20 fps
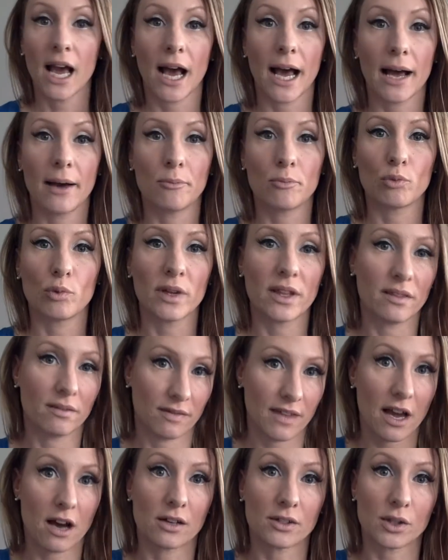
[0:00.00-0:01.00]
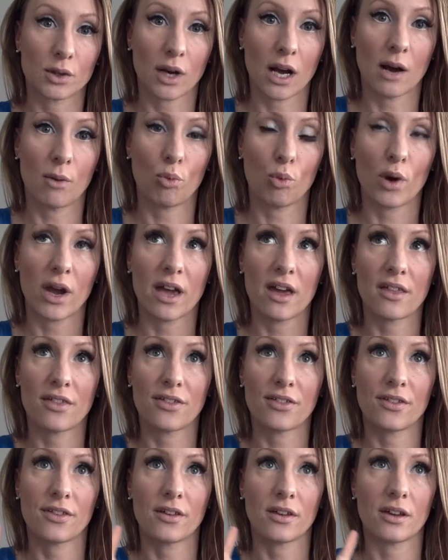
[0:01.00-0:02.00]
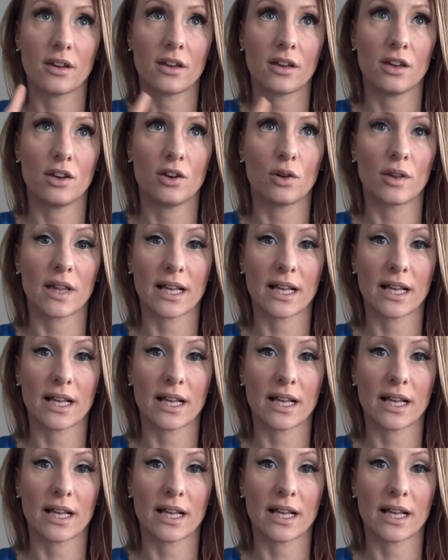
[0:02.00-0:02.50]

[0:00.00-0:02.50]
They also come with, you know,